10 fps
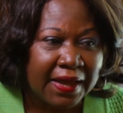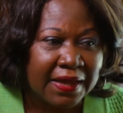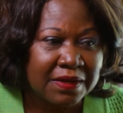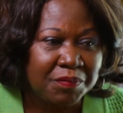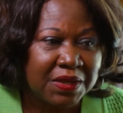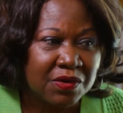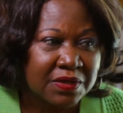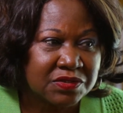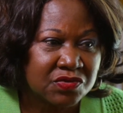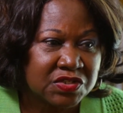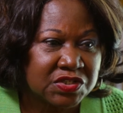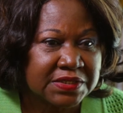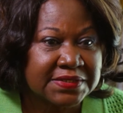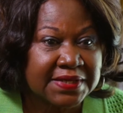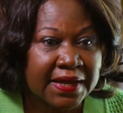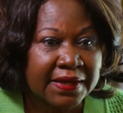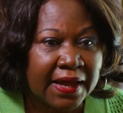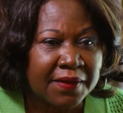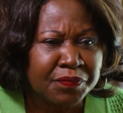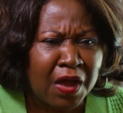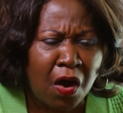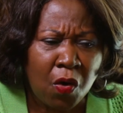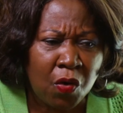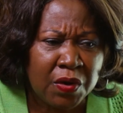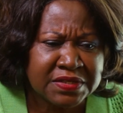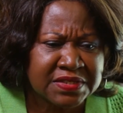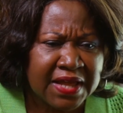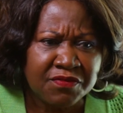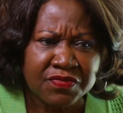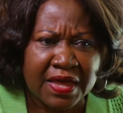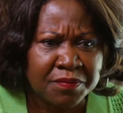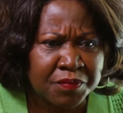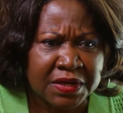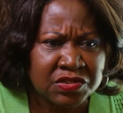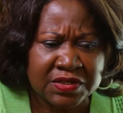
And the pediatrician saying, oh, it's not that much.